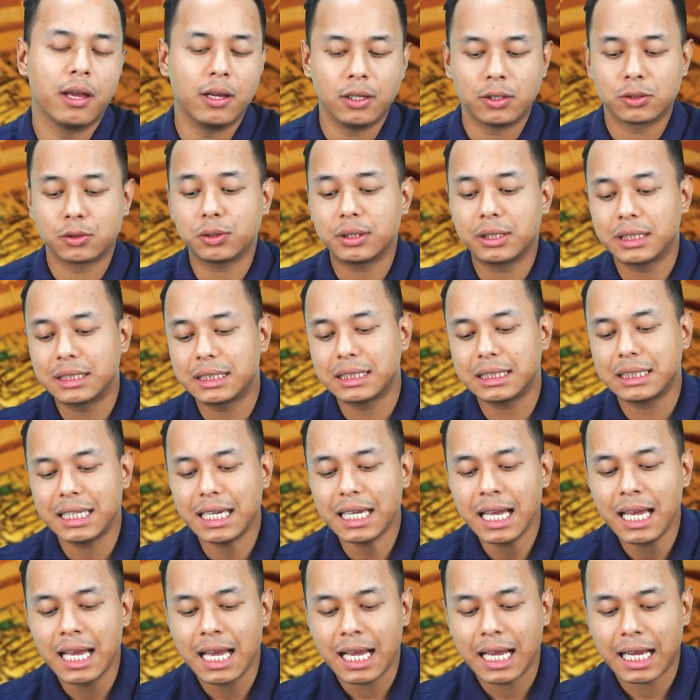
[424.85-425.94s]
So this is the
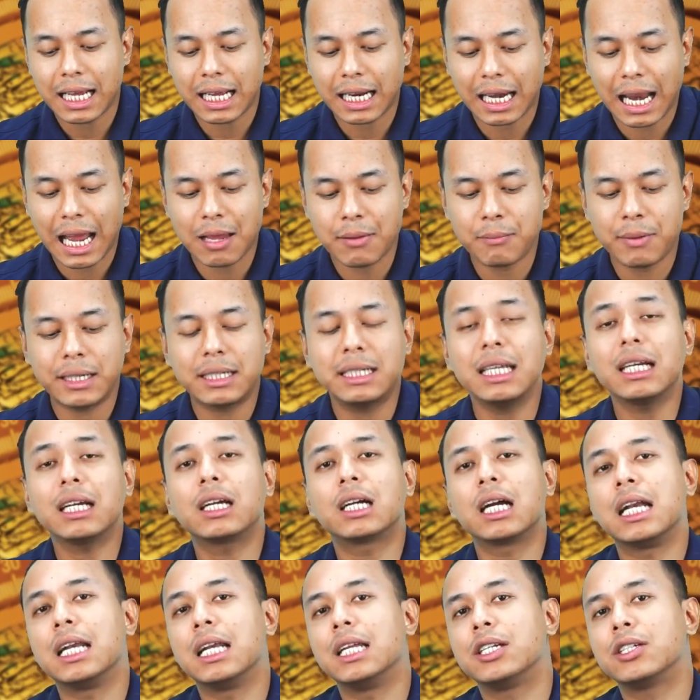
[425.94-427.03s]
climatic
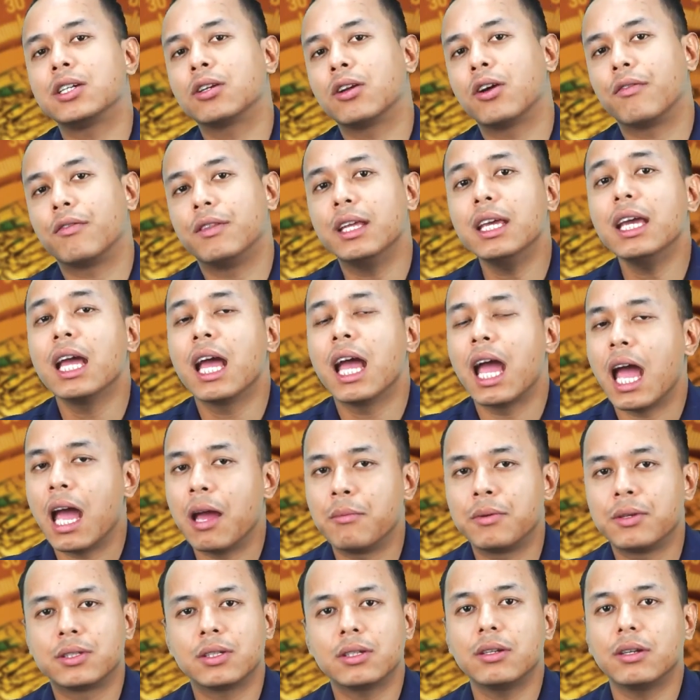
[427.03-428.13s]
condition of the
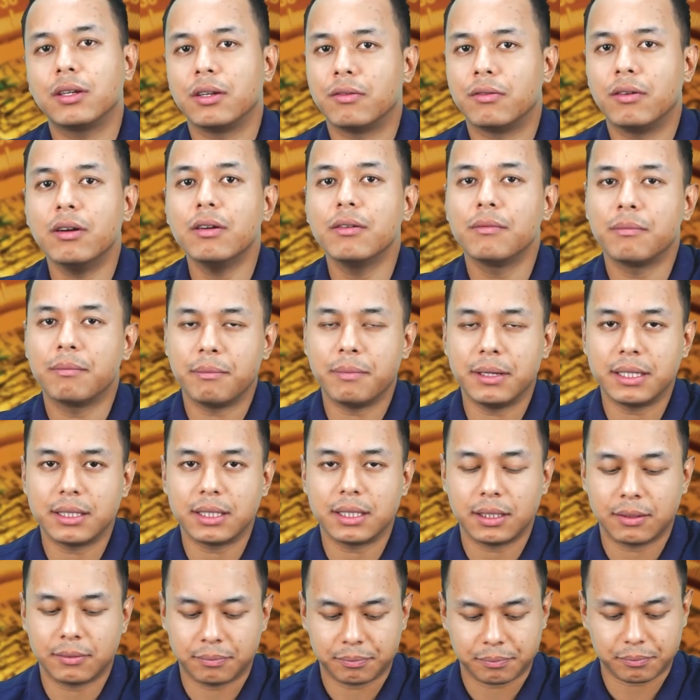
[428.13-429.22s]
Amazon River basin.